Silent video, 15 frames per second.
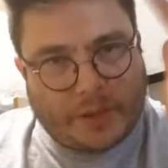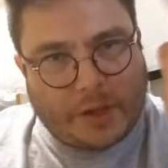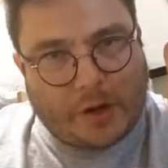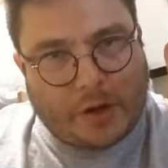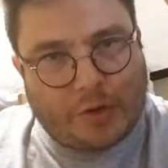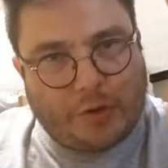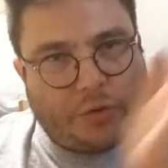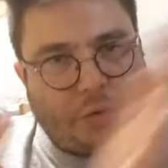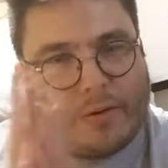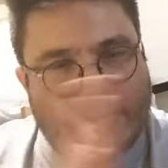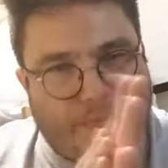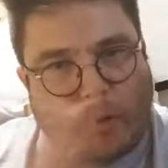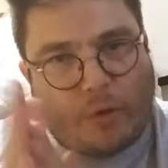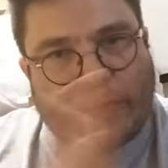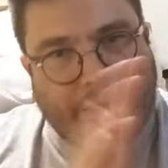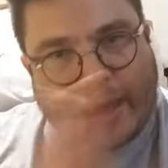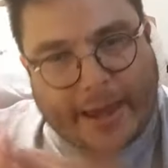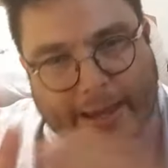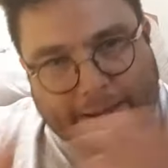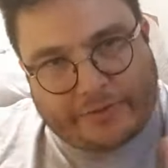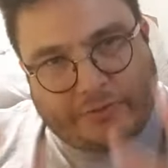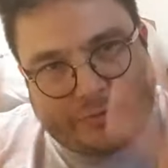You know, you do it with both
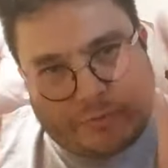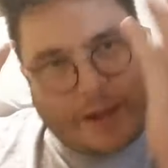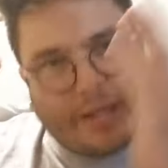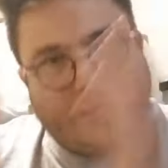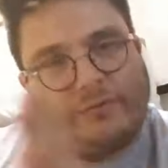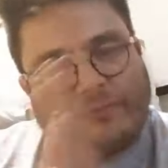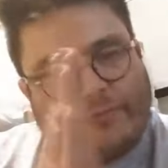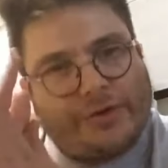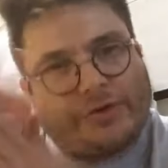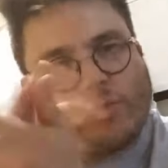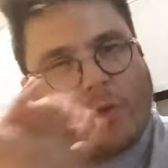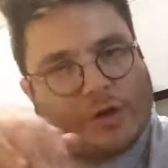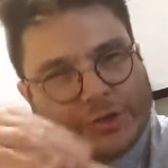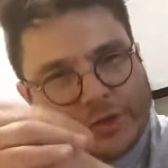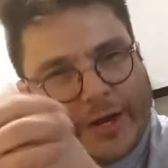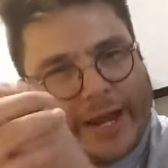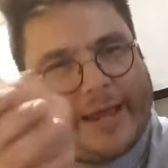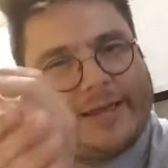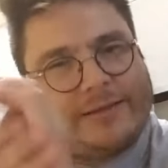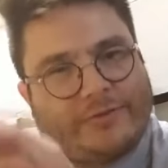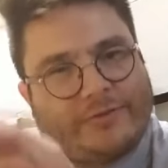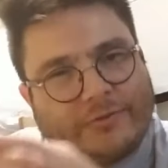hands, right? You first wash your
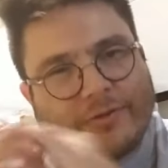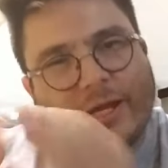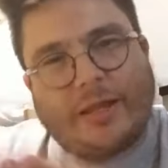hands,